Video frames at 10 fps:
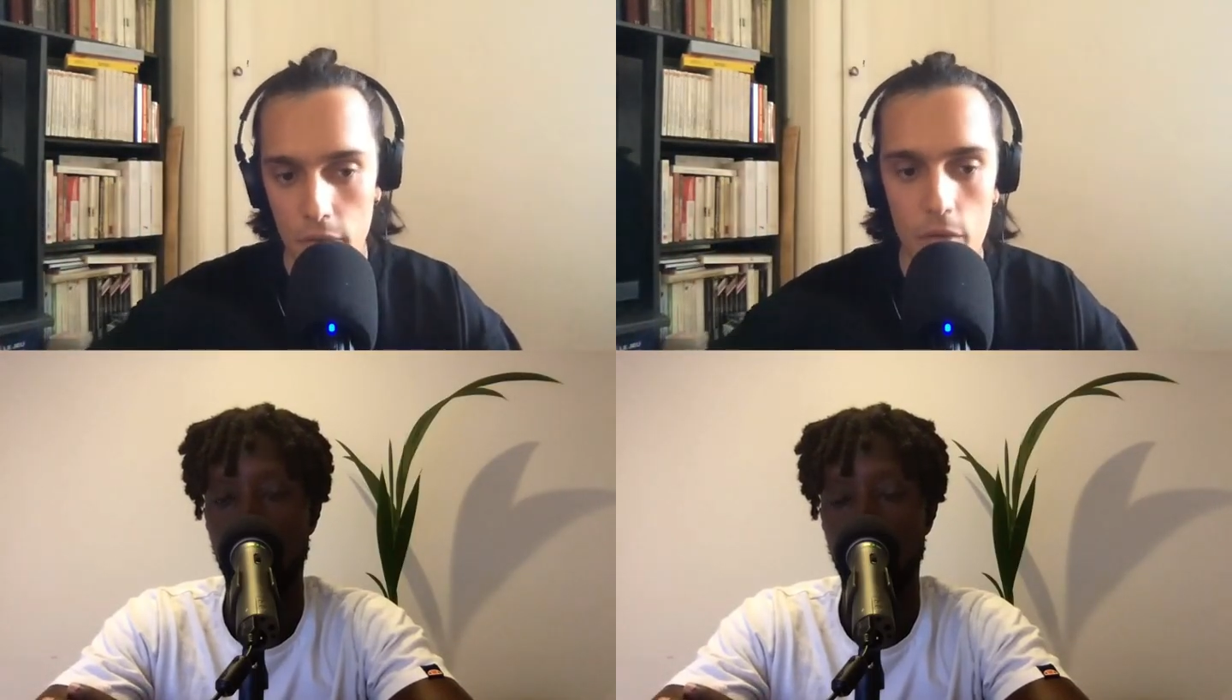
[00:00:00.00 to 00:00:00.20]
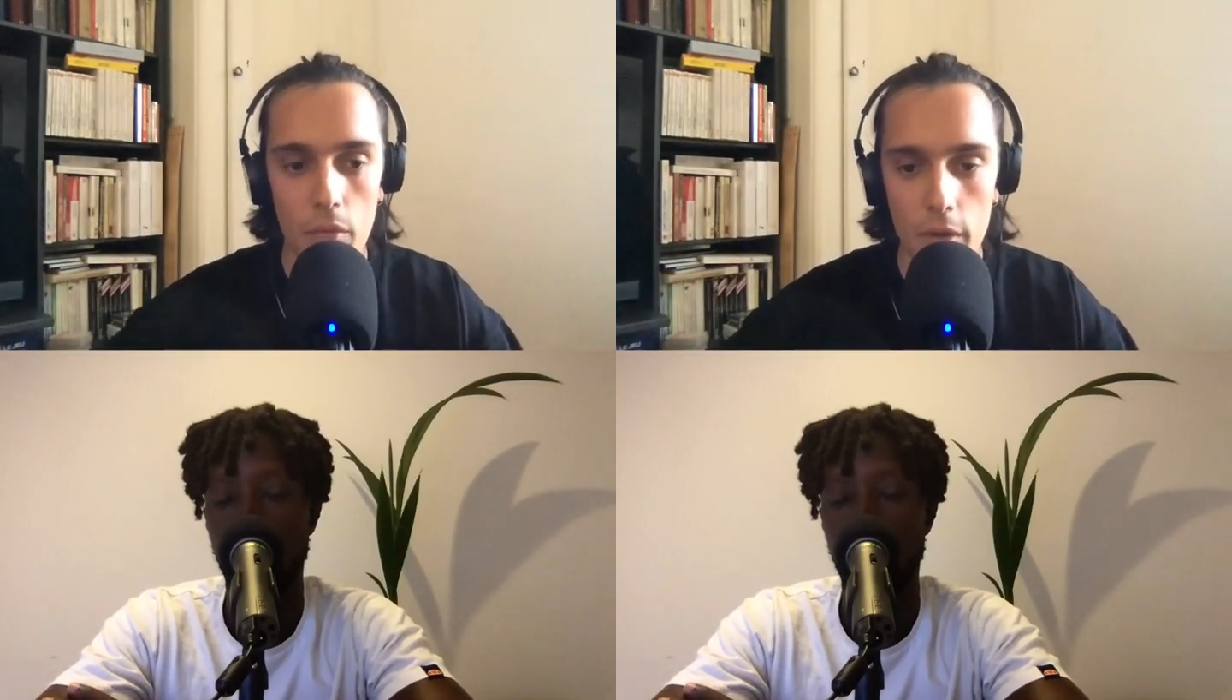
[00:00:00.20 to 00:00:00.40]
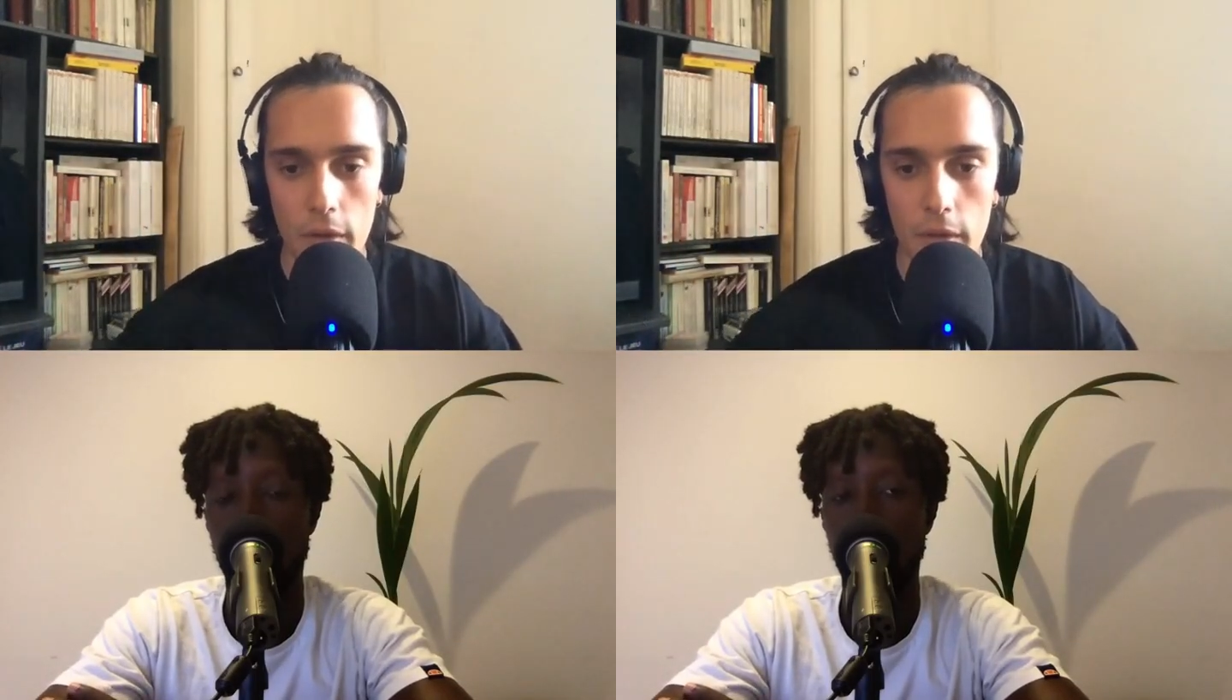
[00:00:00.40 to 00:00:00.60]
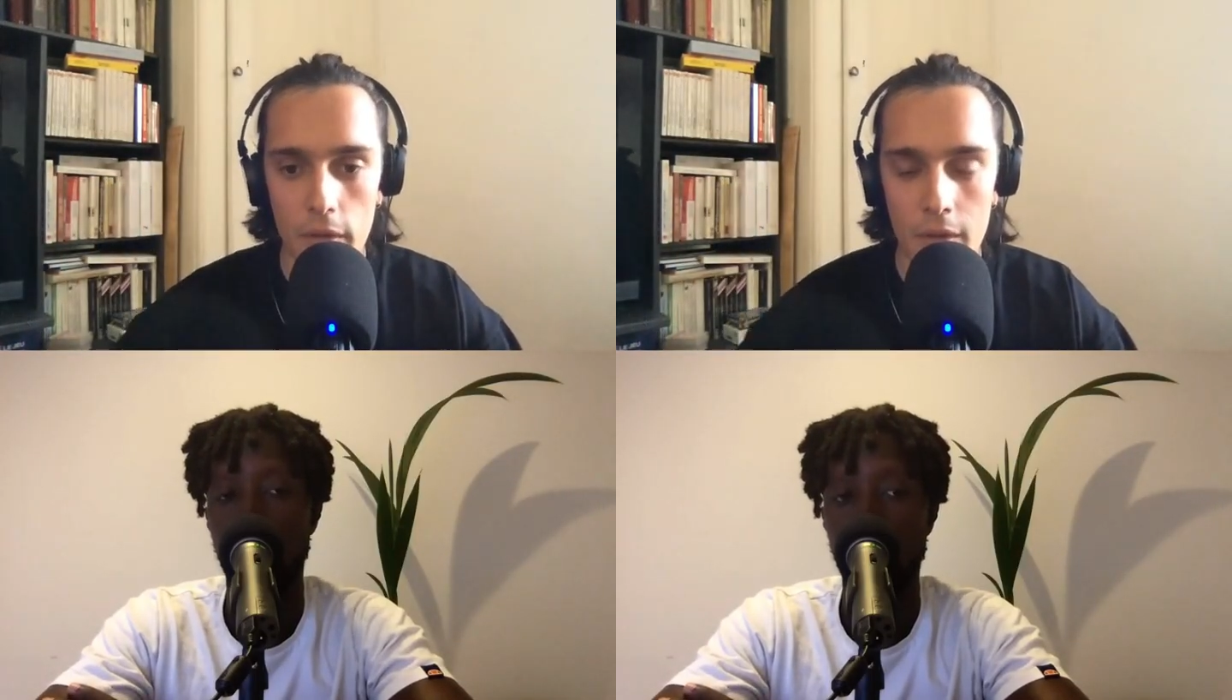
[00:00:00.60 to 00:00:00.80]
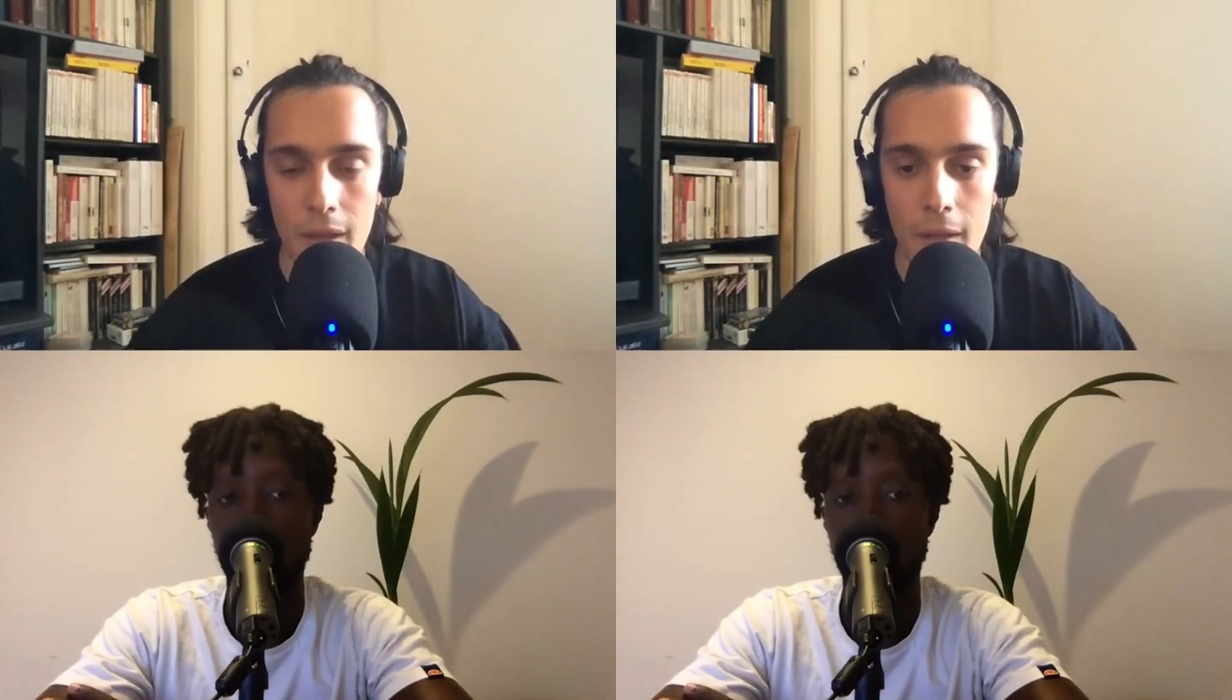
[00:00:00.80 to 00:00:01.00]
the toll
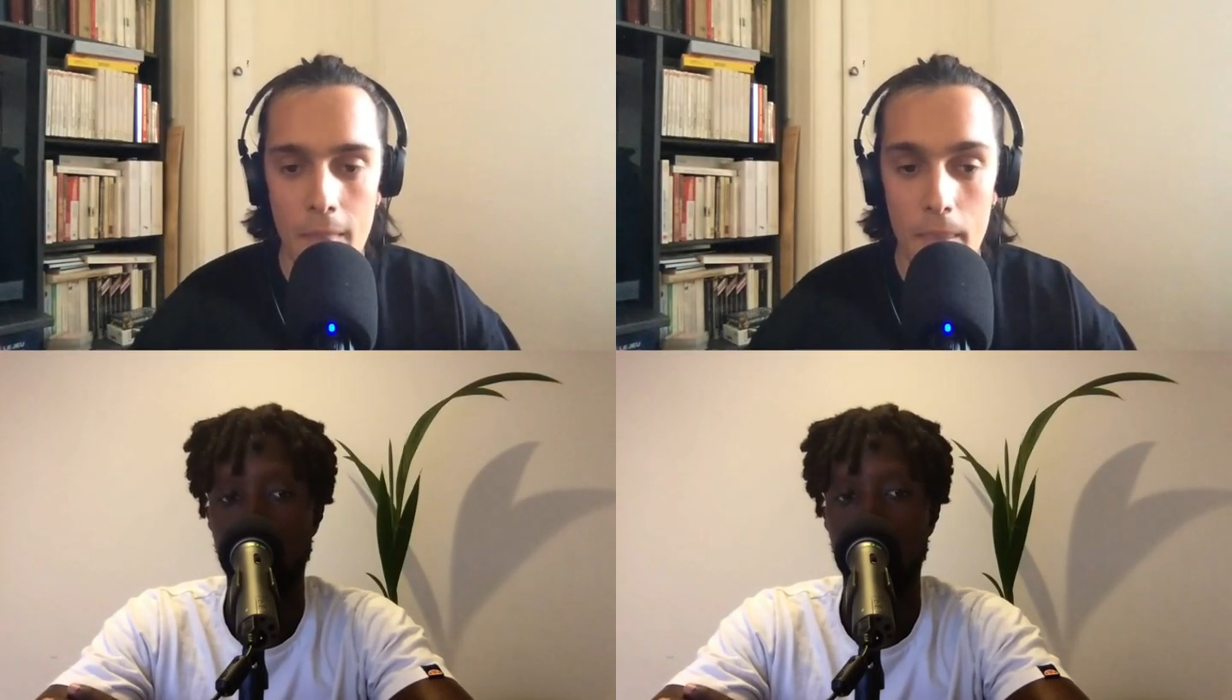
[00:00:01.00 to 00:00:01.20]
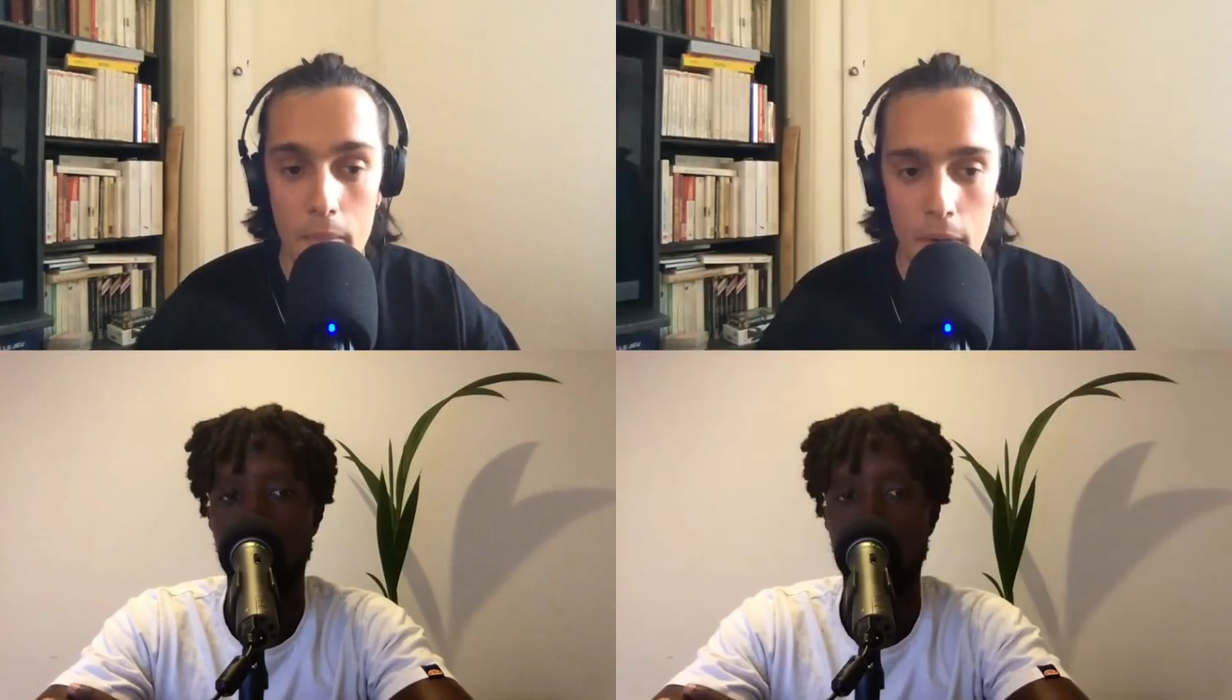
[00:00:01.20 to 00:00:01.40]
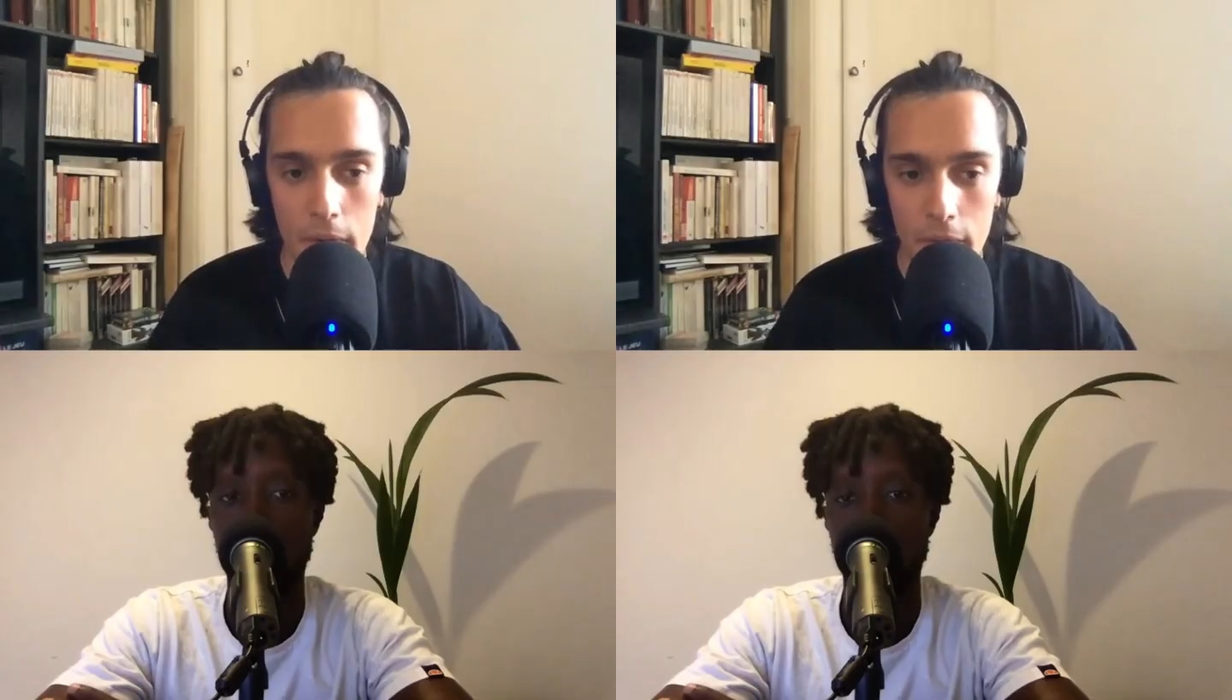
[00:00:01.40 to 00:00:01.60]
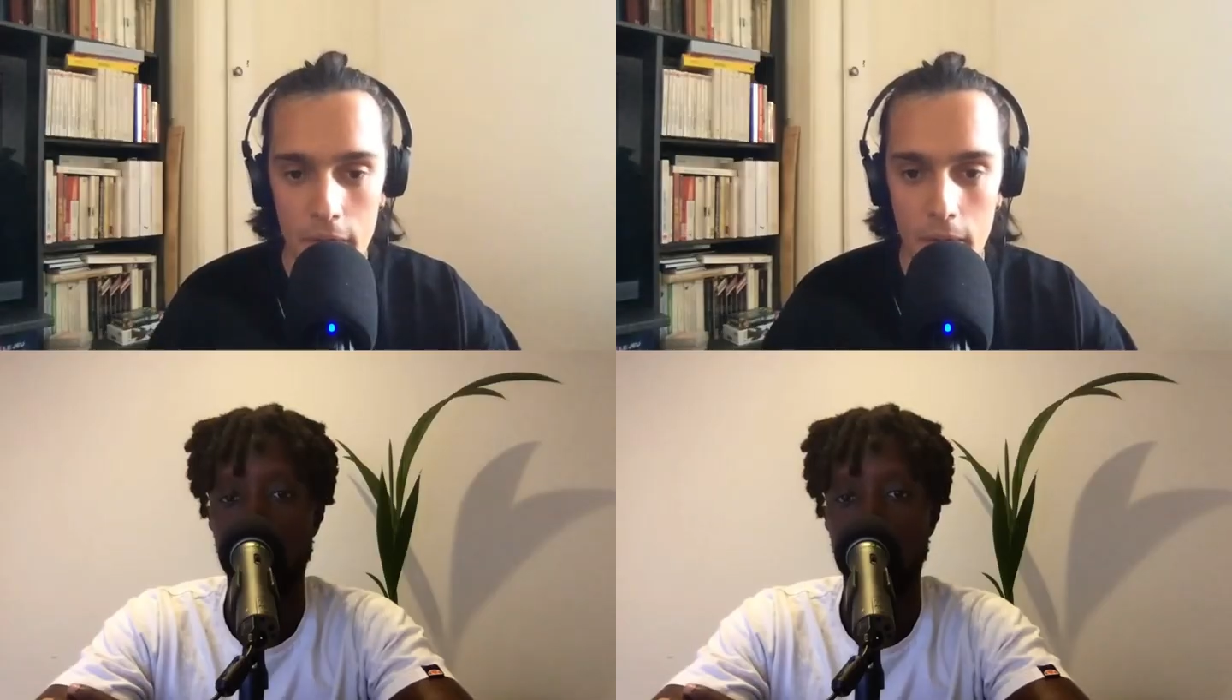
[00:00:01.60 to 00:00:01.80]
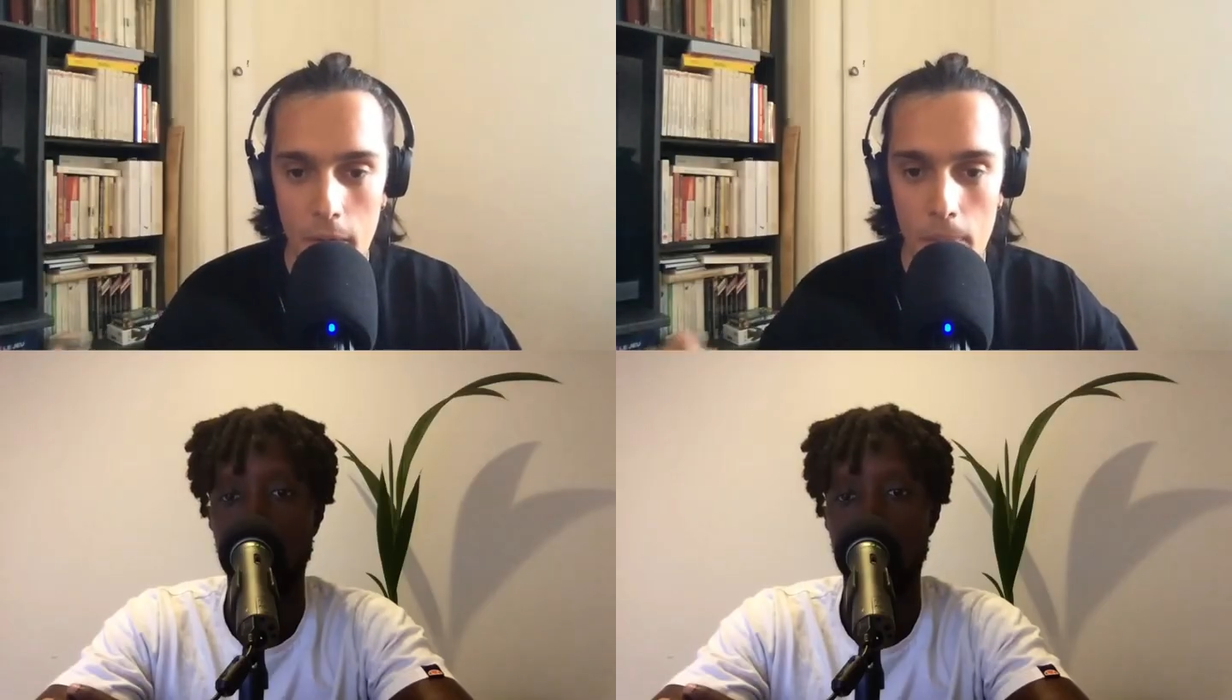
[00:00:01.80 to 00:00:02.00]
gates. But